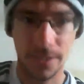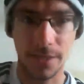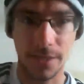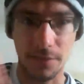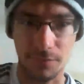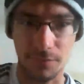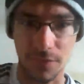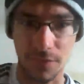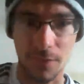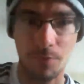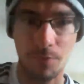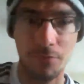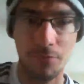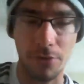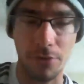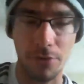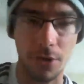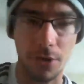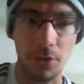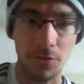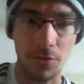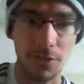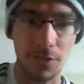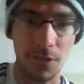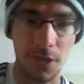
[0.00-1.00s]
They put it
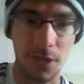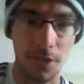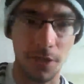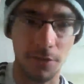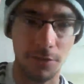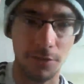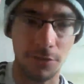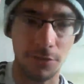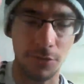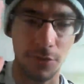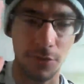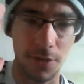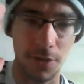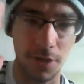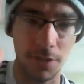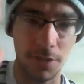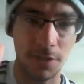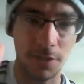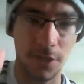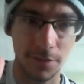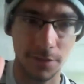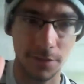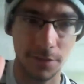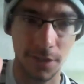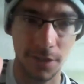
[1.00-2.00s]
all together through an
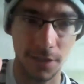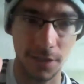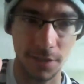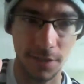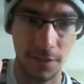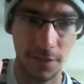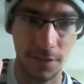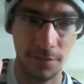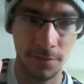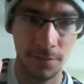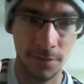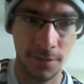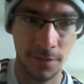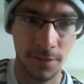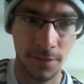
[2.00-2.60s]
entire season.